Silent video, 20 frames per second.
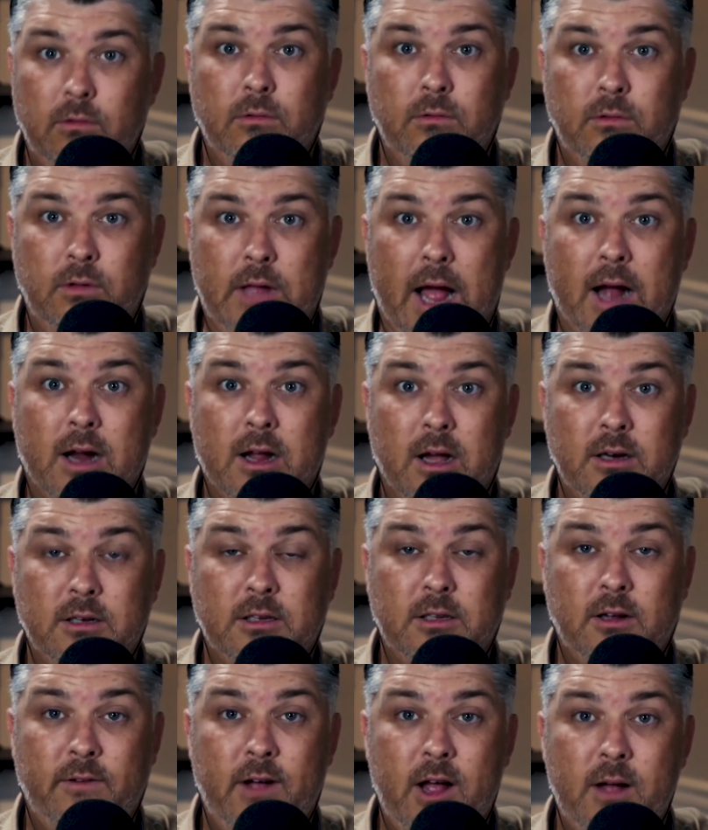That kind of
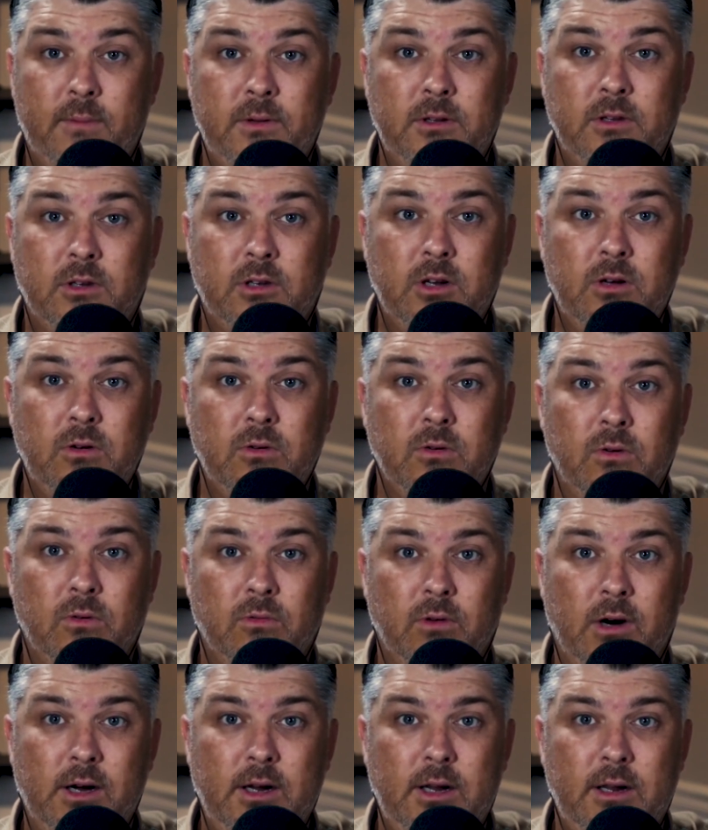stuff happens too,
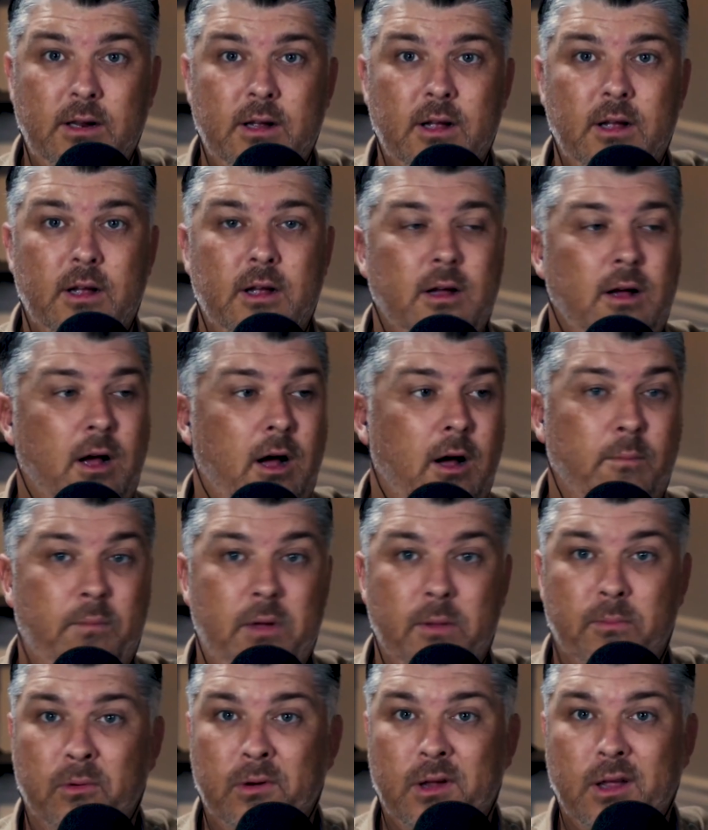right?
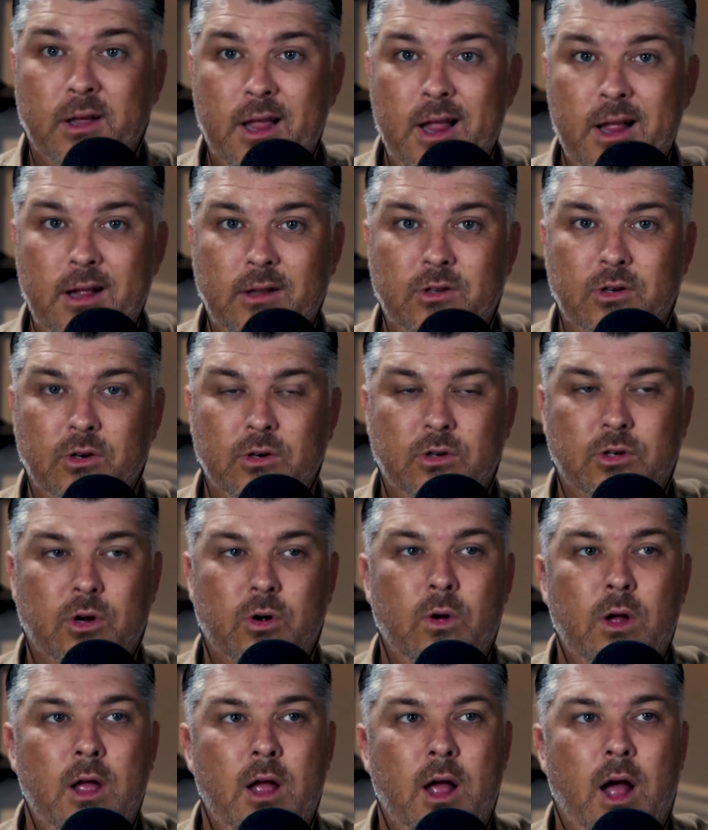People get cancer.
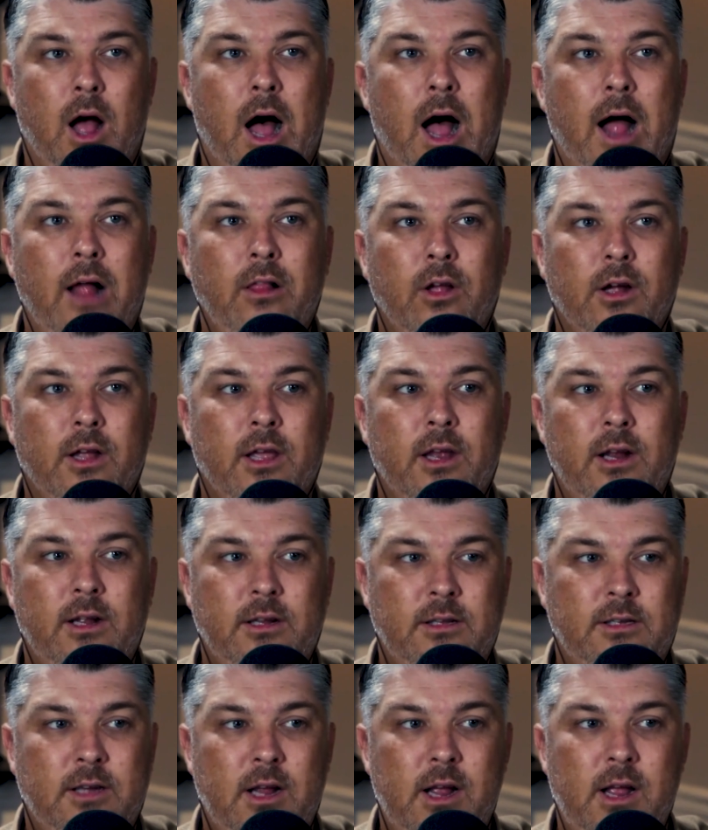So I look at
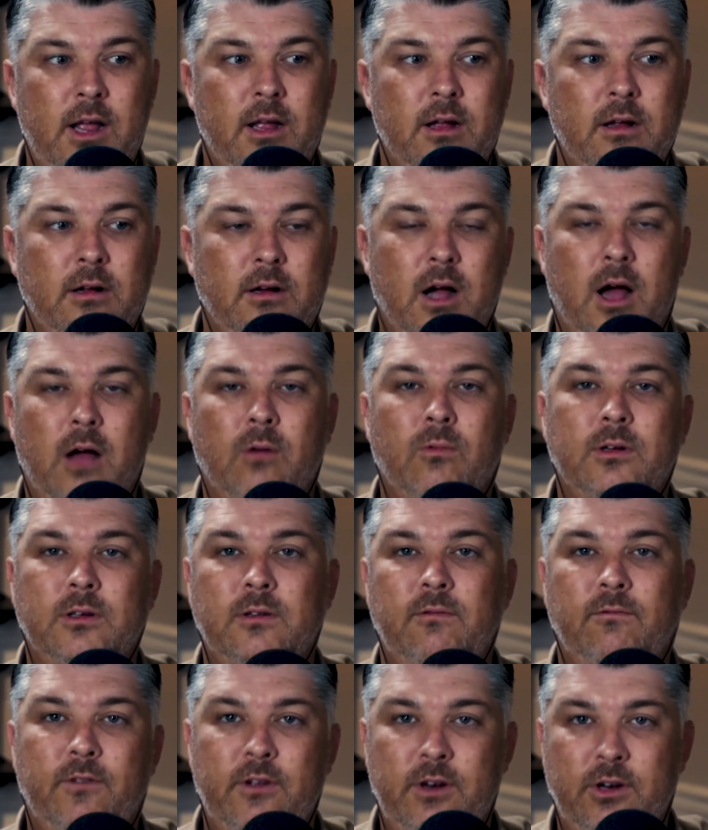it saying God
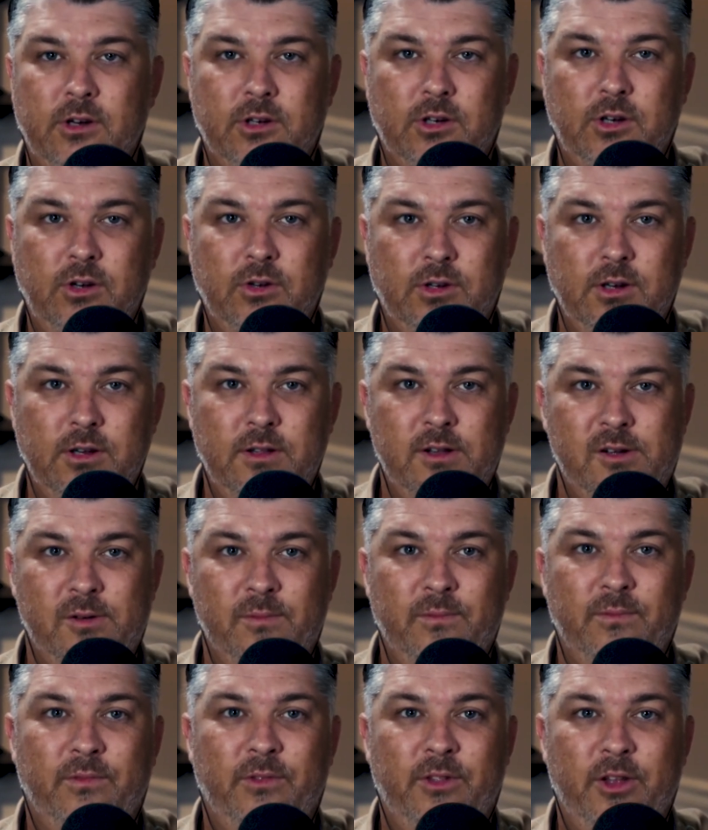wasn't finished using
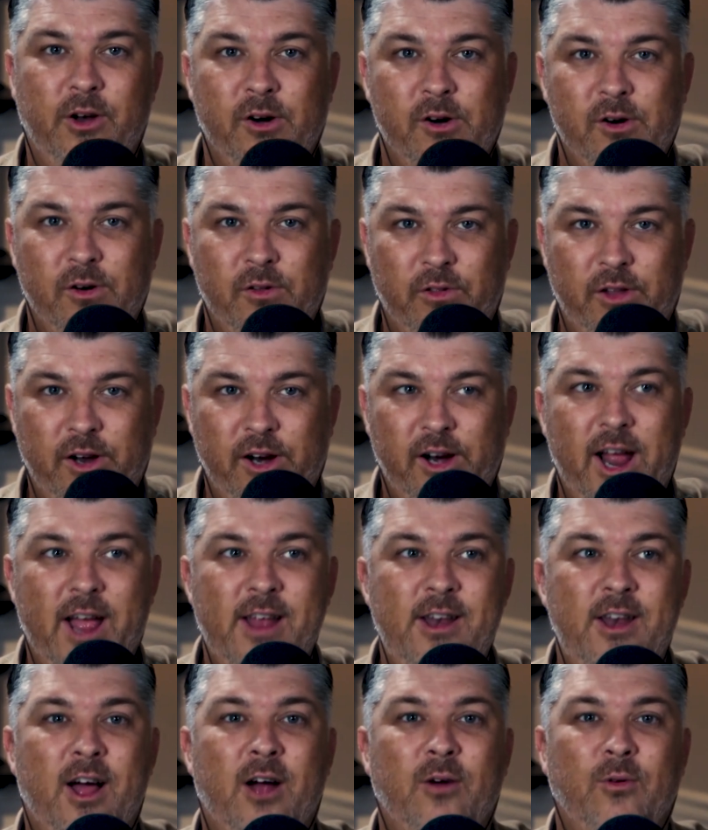them. They
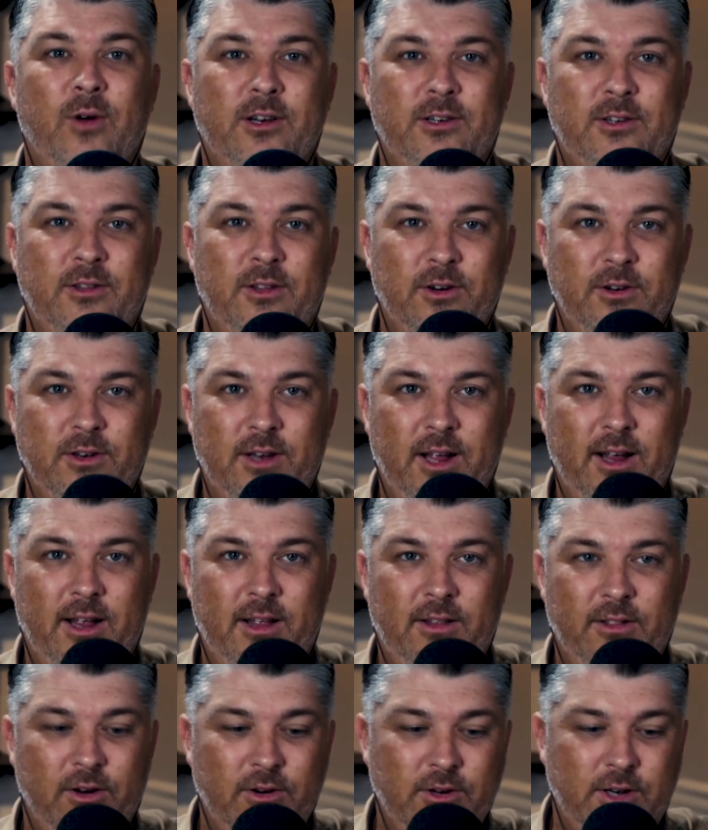had not reached their
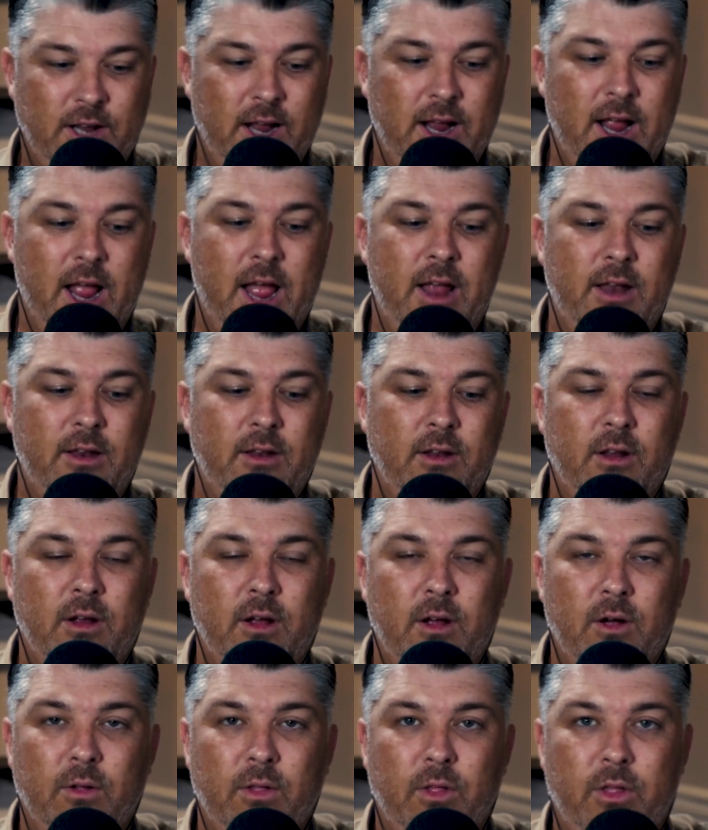day and
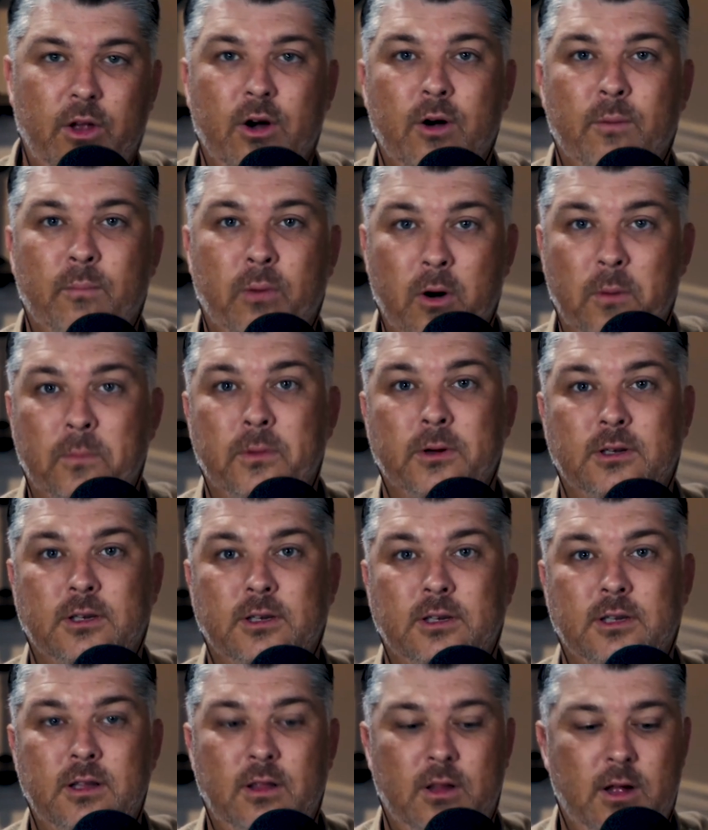their
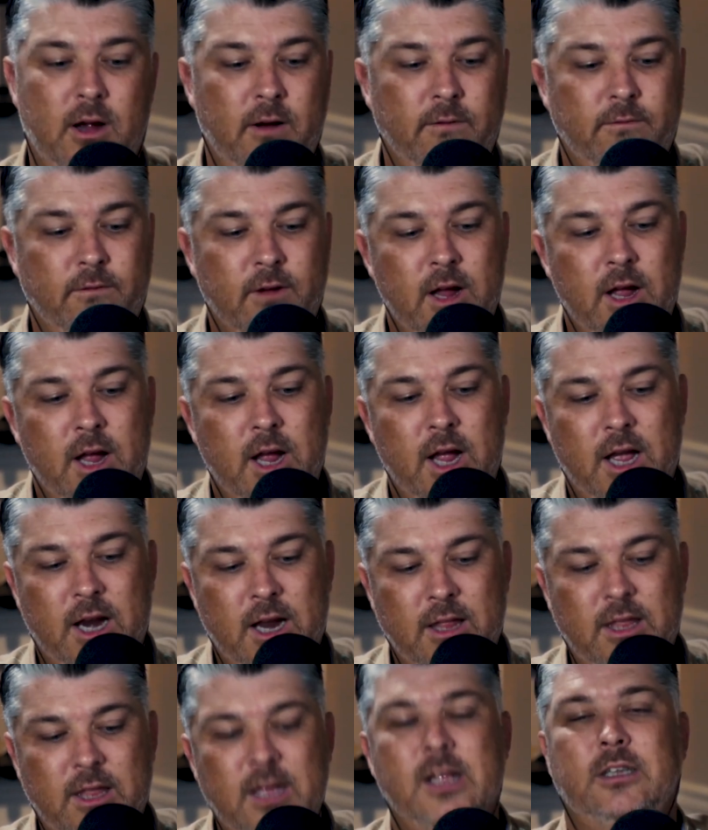purposes in life.
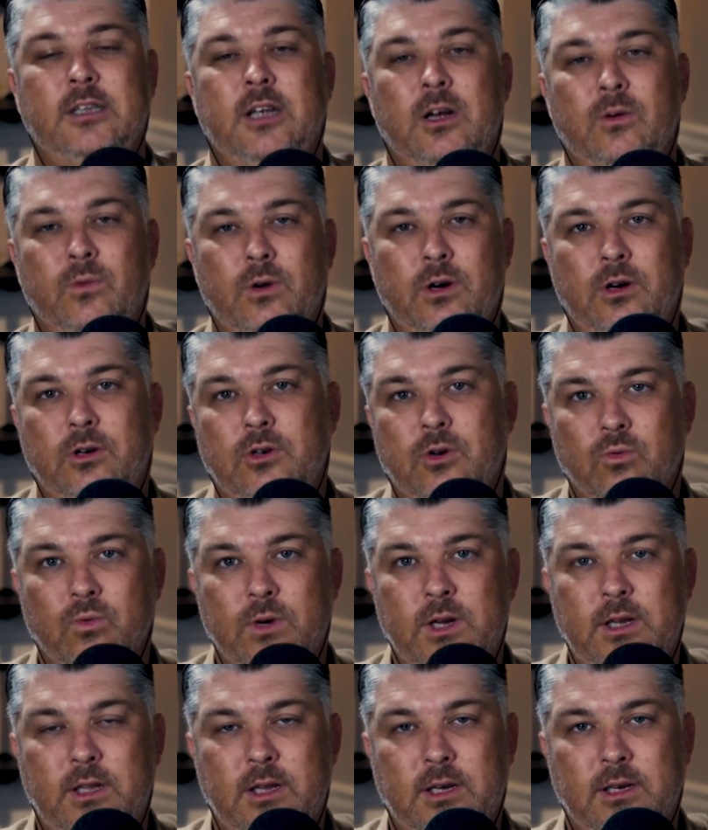And I think that's how we're to
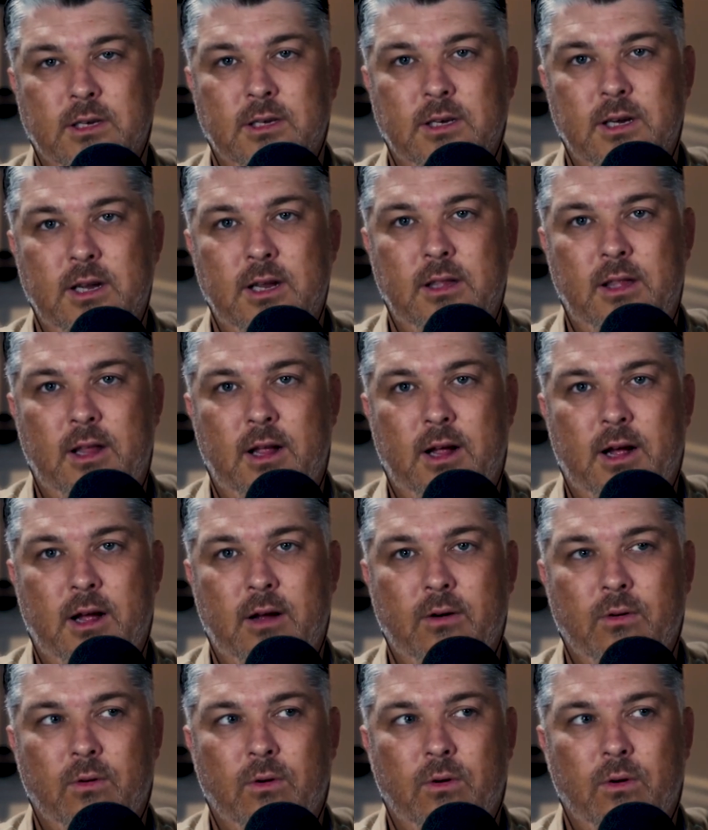read this, in
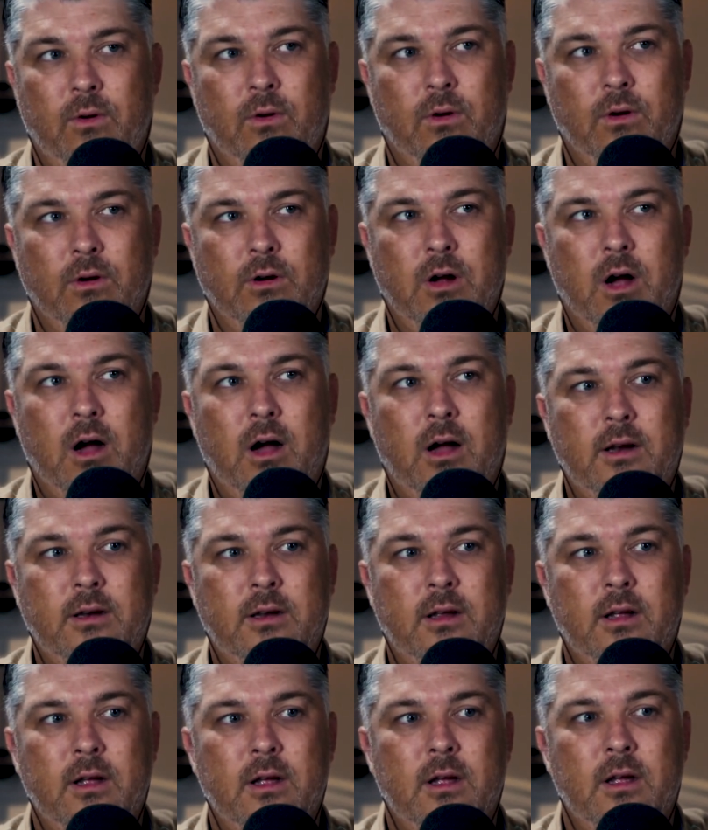that God,